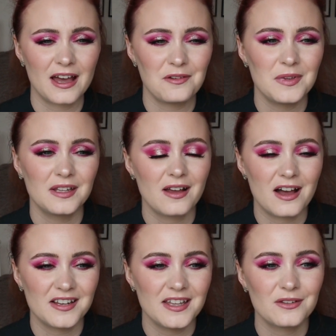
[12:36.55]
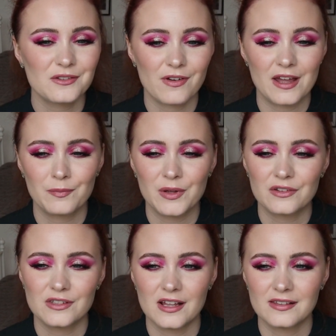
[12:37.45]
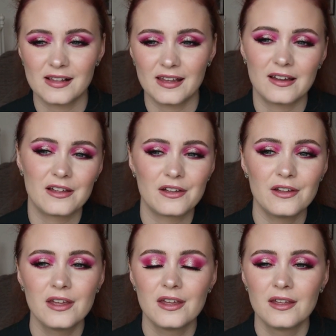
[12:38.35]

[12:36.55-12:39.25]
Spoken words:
I mean, honey is fine because that's like I